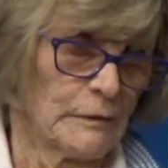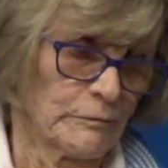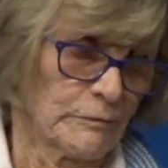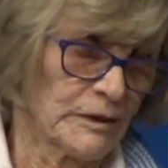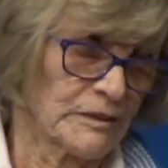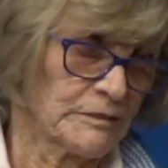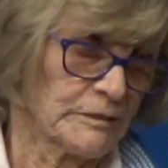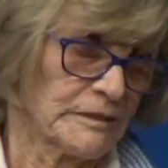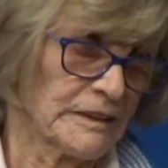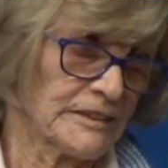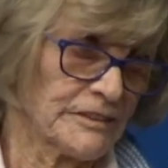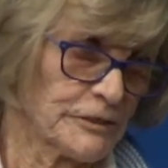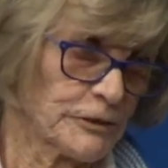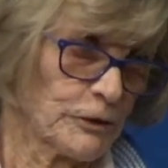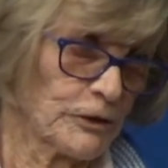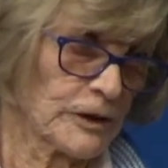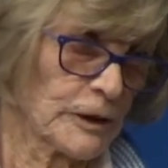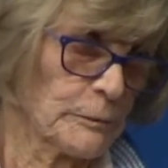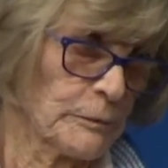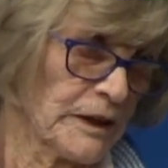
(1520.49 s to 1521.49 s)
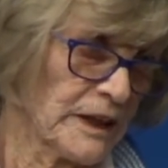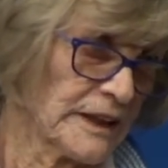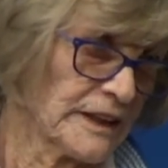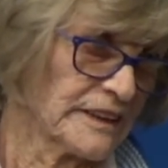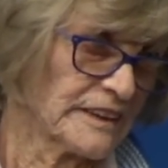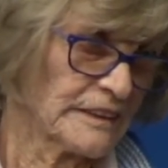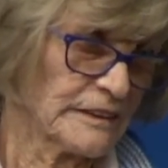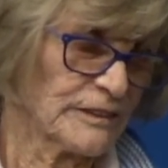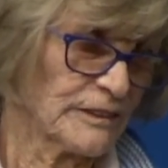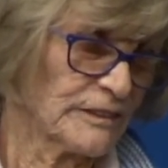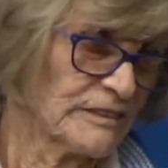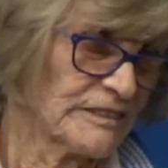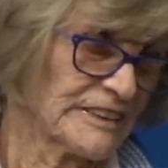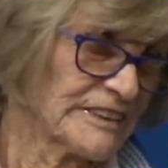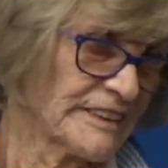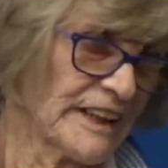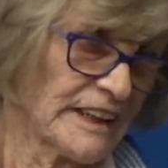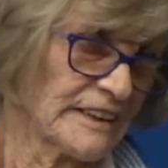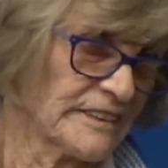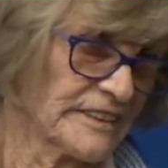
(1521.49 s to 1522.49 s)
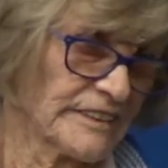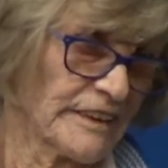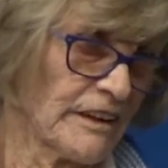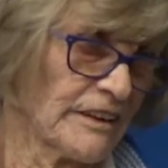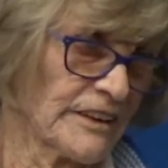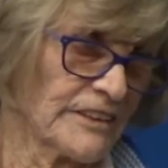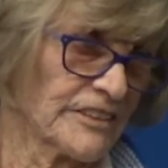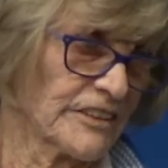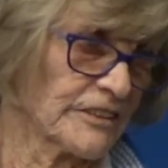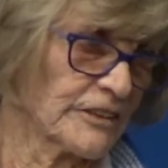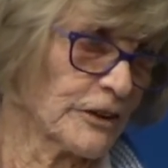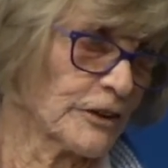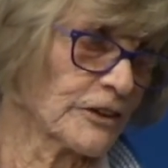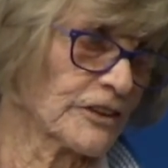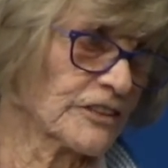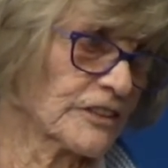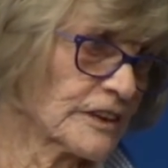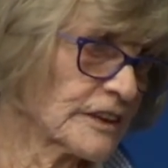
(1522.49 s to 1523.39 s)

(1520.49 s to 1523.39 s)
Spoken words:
well, let's talk about it. It's not as hard as it looks.